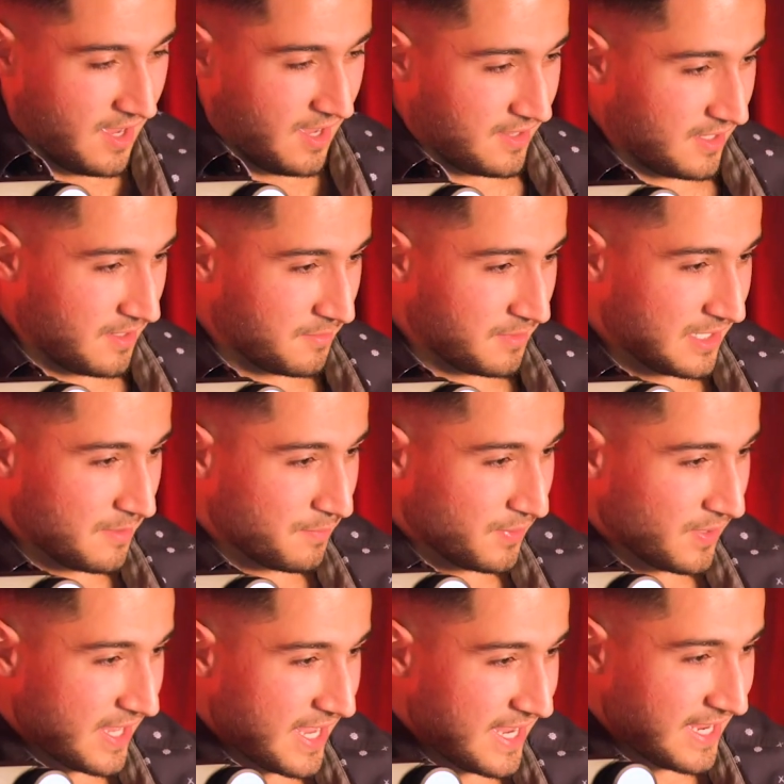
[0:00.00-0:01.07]
So I'm gonna
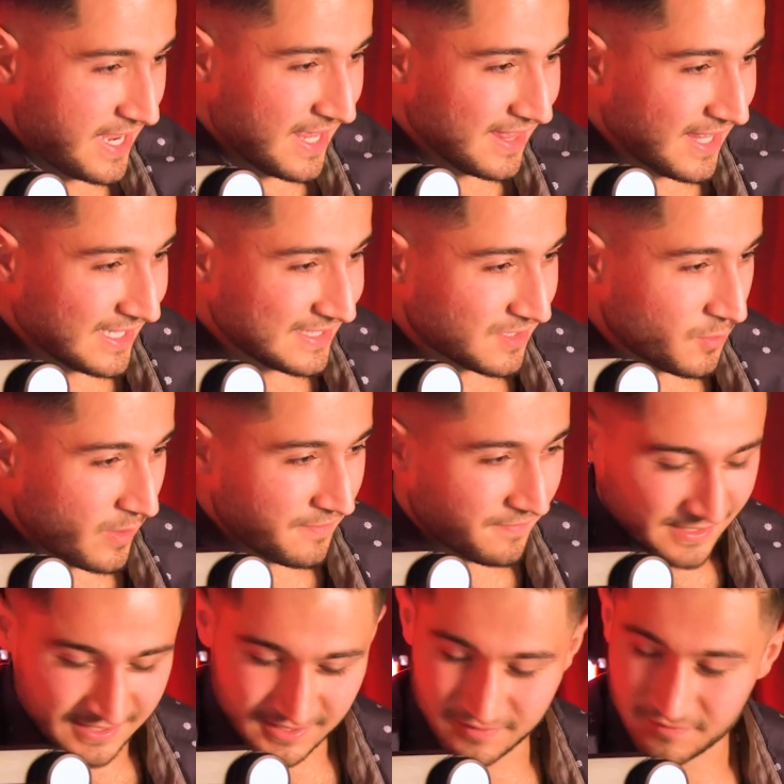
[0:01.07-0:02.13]
play "En las
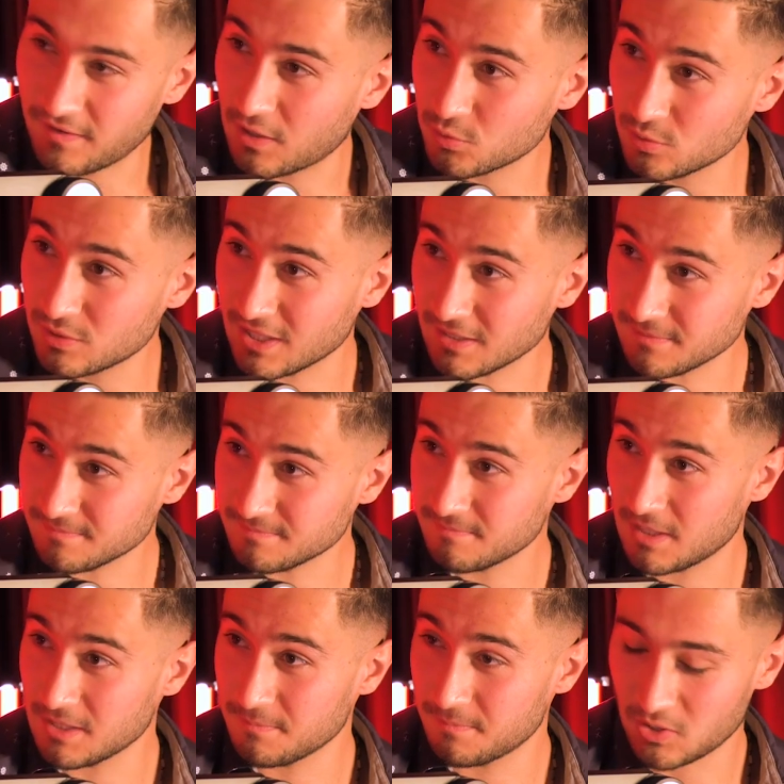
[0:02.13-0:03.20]
Cuevas Farruca"
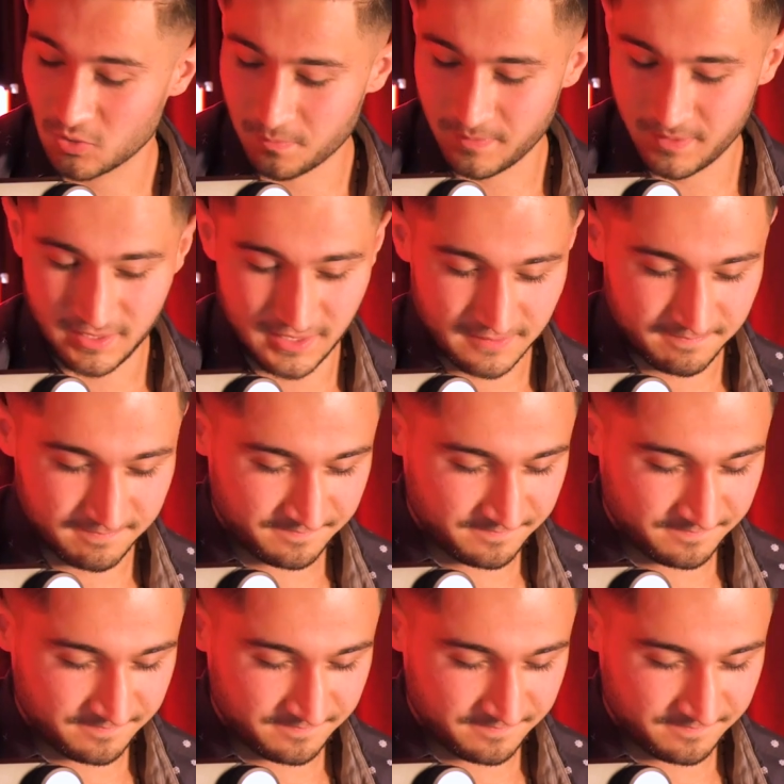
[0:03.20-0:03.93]
by Paco Peña.